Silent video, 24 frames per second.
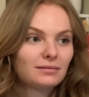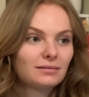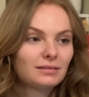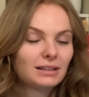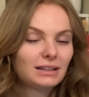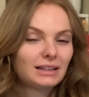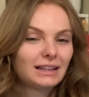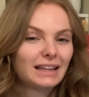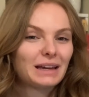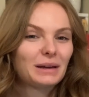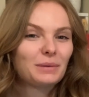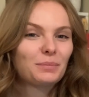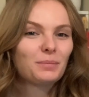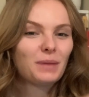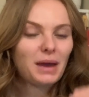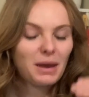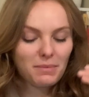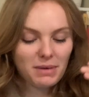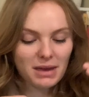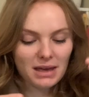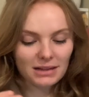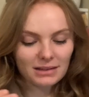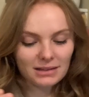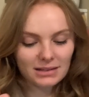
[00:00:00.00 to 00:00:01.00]
like maybe
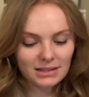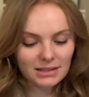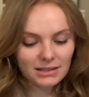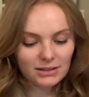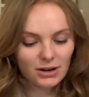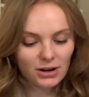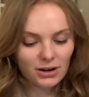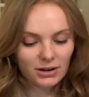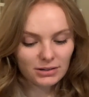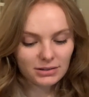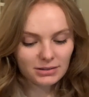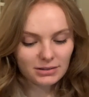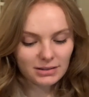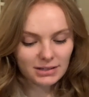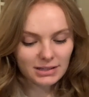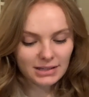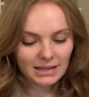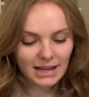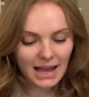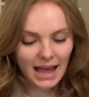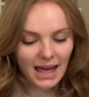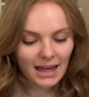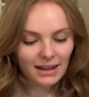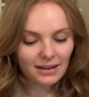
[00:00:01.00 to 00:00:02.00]
it starts
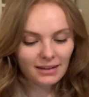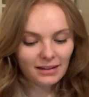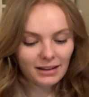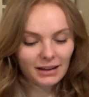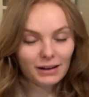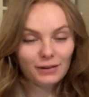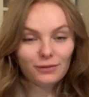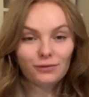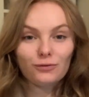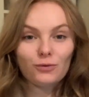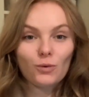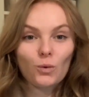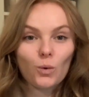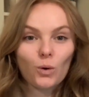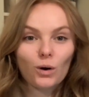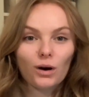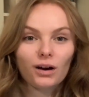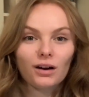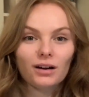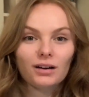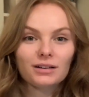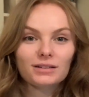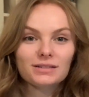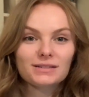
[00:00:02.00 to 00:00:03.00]
at like a
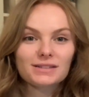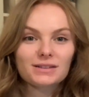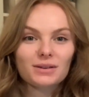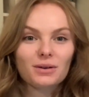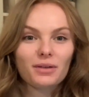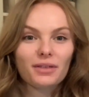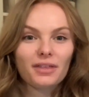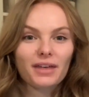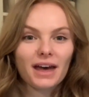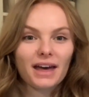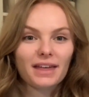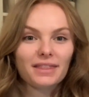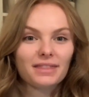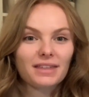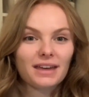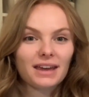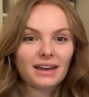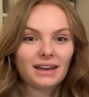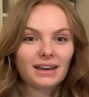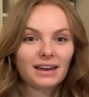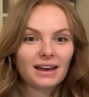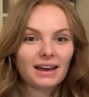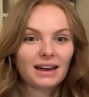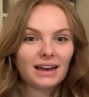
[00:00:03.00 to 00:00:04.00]
4 so that they
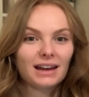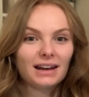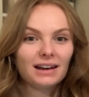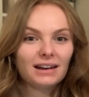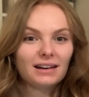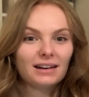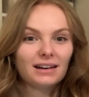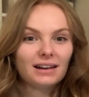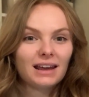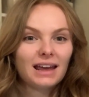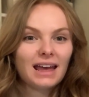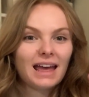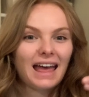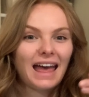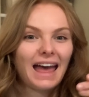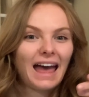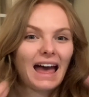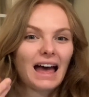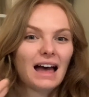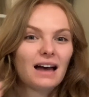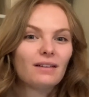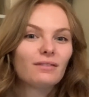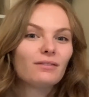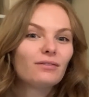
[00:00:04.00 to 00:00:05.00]
can
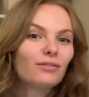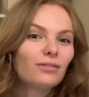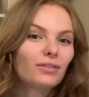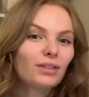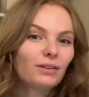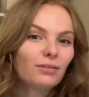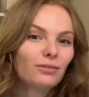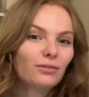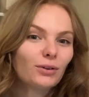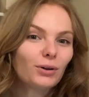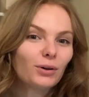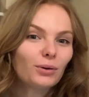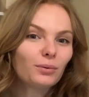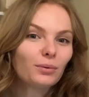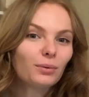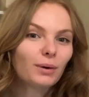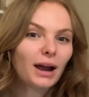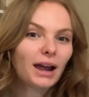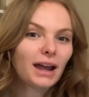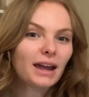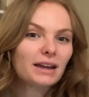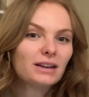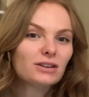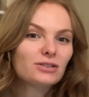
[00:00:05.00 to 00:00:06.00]
have the full
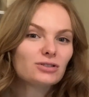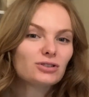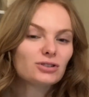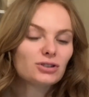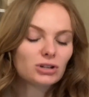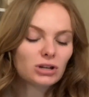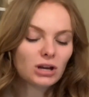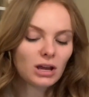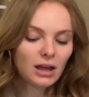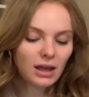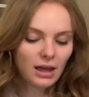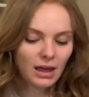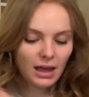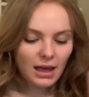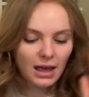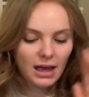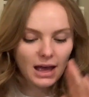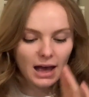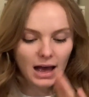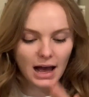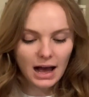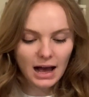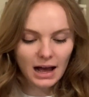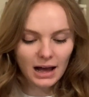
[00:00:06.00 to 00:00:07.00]
range.
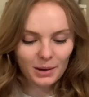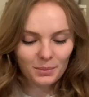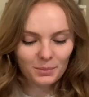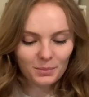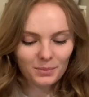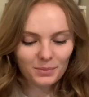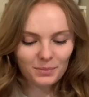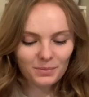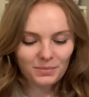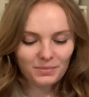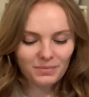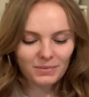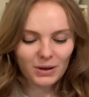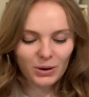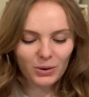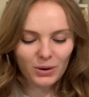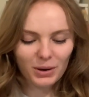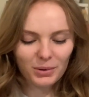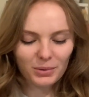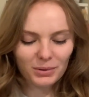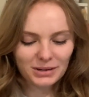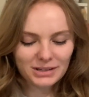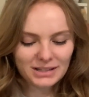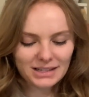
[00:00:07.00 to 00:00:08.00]
Though I
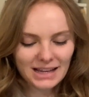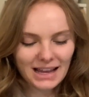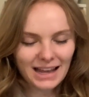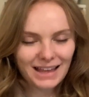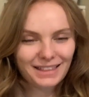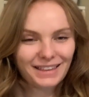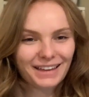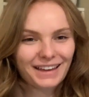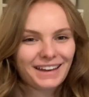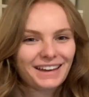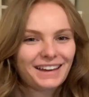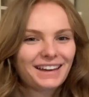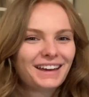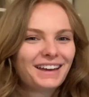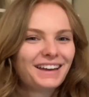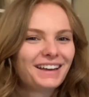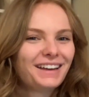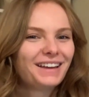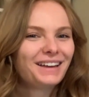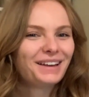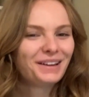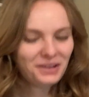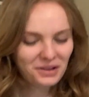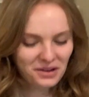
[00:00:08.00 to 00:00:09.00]
will say like
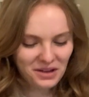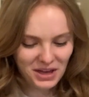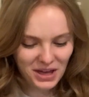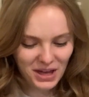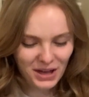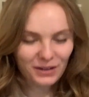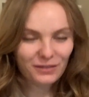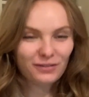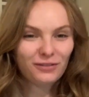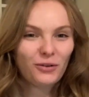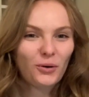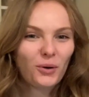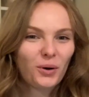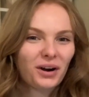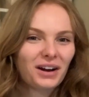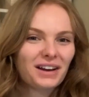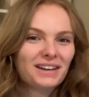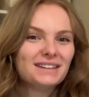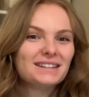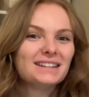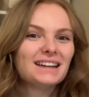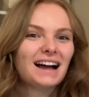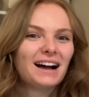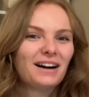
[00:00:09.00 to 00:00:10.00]
4 and
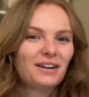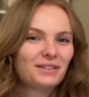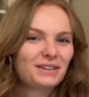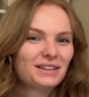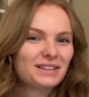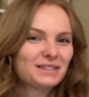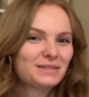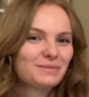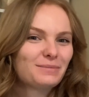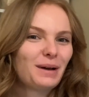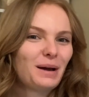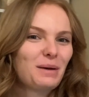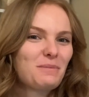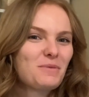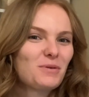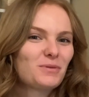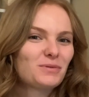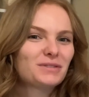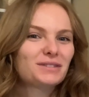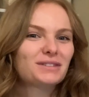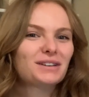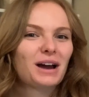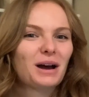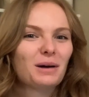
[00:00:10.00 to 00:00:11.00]
down is my
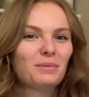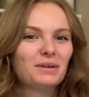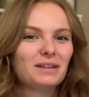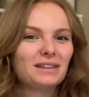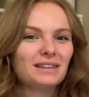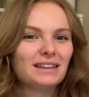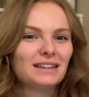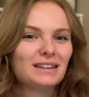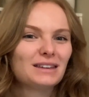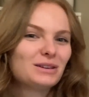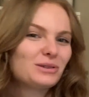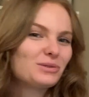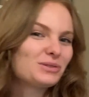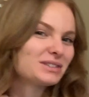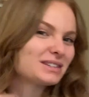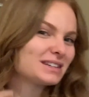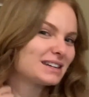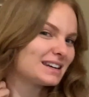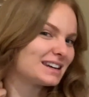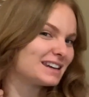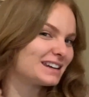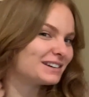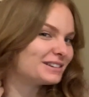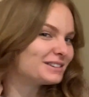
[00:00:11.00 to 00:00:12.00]
most commonly used
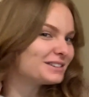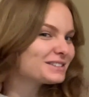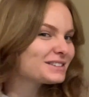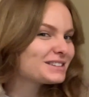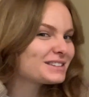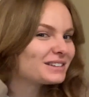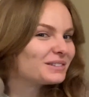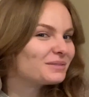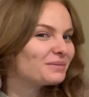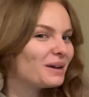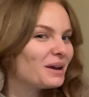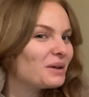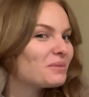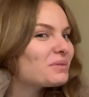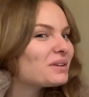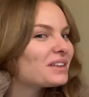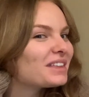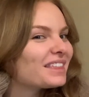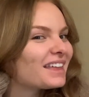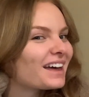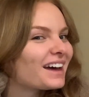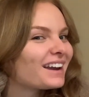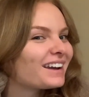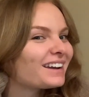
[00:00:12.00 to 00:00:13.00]
needle, so maybe
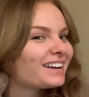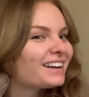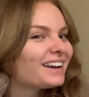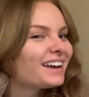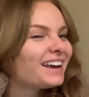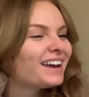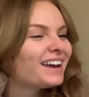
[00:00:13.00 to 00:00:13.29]
that